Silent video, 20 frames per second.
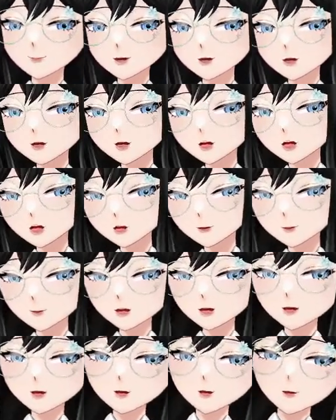the
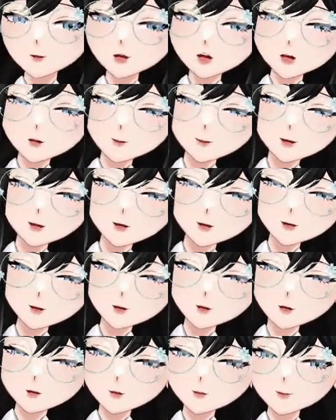presence or absence
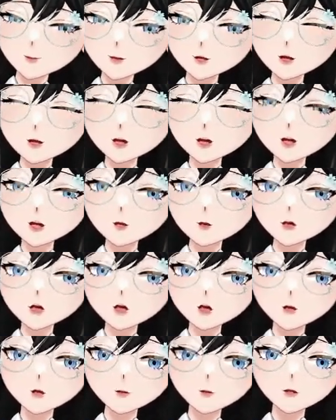of inhibitors
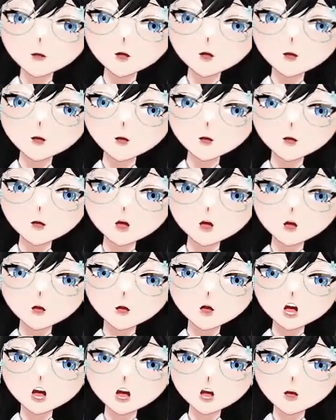would show
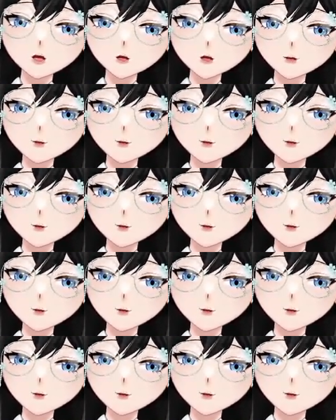how